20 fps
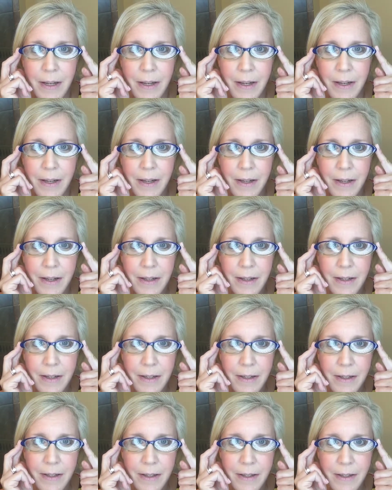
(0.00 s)

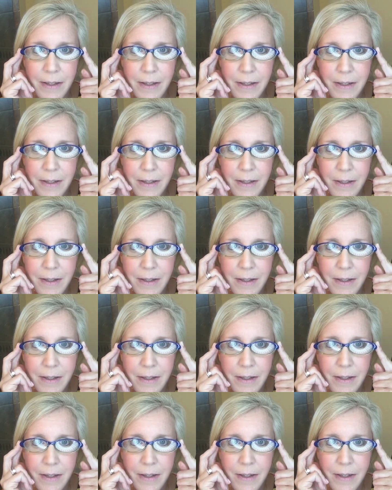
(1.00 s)

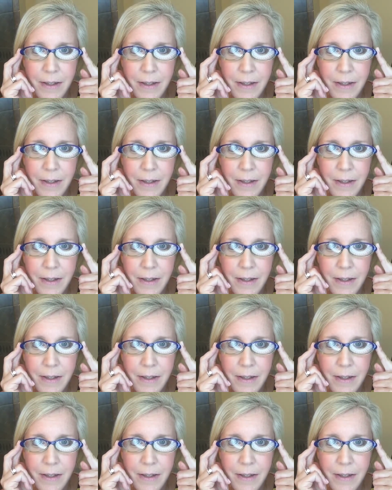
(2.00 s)
(silence)